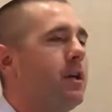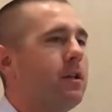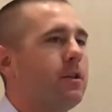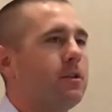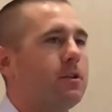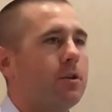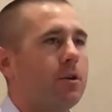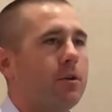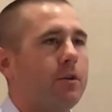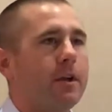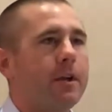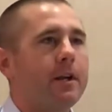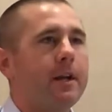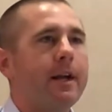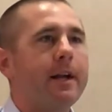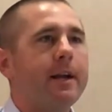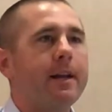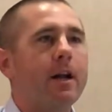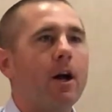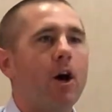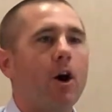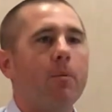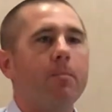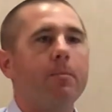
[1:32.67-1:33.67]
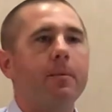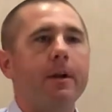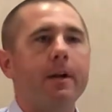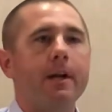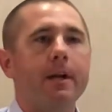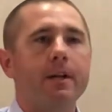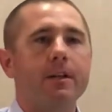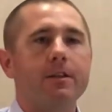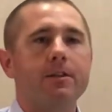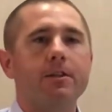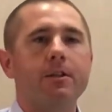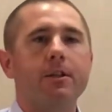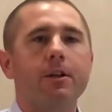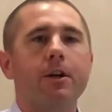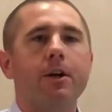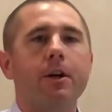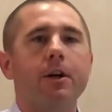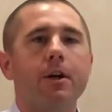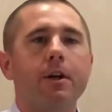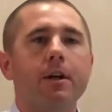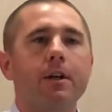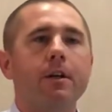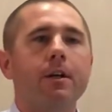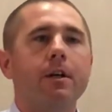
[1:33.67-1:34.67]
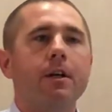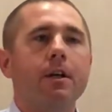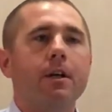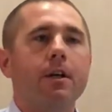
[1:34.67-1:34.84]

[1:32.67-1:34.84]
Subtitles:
So they needed help. They needed security.